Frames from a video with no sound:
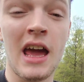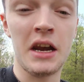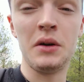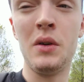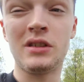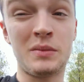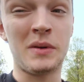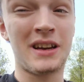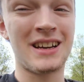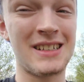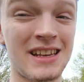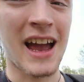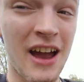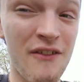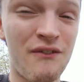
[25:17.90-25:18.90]
And it was
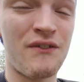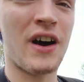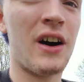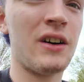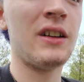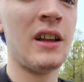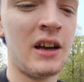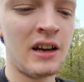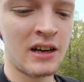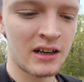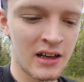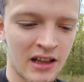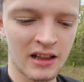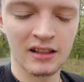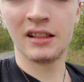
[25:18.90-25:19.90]
because I felt
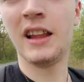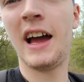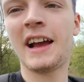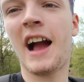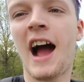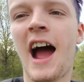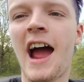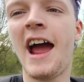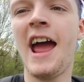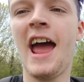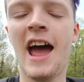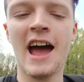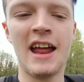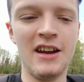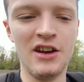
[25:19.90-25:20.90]
like I
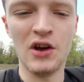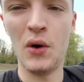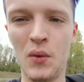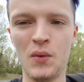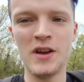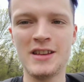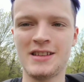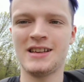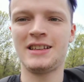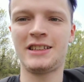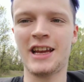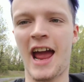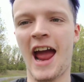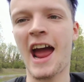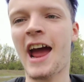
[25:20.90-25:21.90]
had no reason
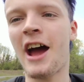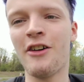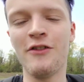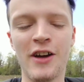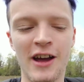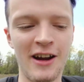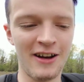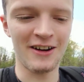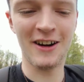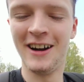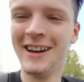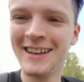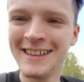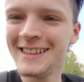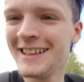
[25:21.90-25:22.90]
to have
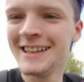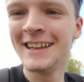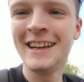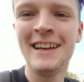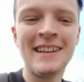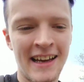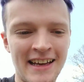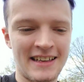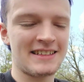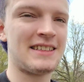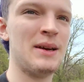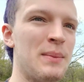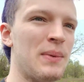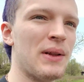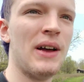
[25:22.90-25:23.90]
hair. As
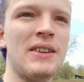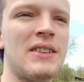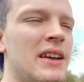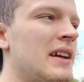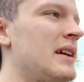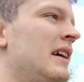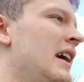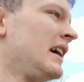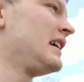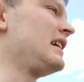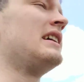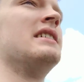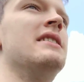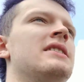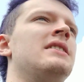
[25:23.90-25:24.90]
simple as it
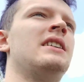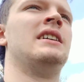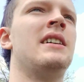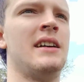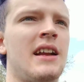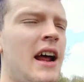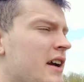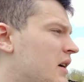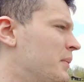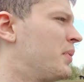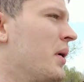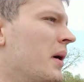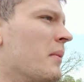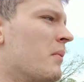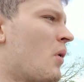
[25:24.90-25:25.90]
is. And I could
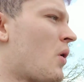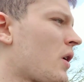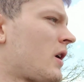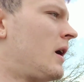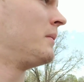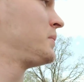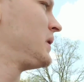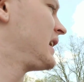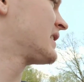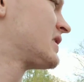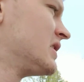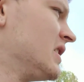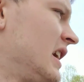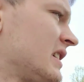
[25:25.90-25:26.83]
put it more complex or